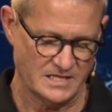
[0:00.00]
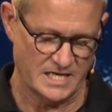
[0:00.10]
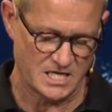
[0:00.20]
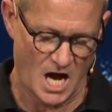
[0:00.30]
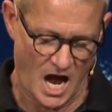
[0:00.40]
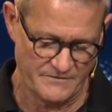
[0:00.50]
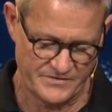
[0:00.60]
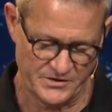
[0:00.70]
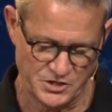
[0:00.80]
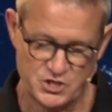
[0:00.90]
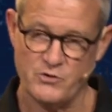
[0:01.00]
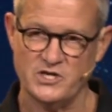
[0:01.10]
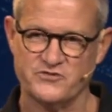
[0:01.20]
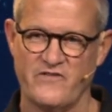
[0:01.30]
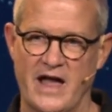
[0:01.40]
that a God-fearing
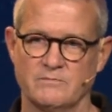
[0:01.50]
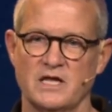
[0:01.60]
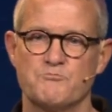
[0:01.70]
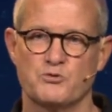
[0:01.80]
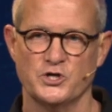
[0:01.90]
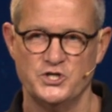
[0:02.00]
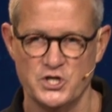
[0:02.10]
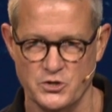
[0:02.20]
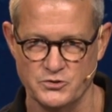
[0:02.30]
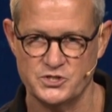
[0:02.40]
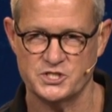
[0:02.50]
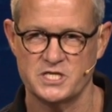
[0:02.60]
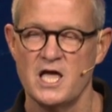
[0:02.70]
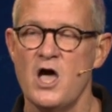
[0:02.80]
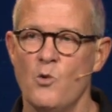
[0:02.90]
Jewish family produced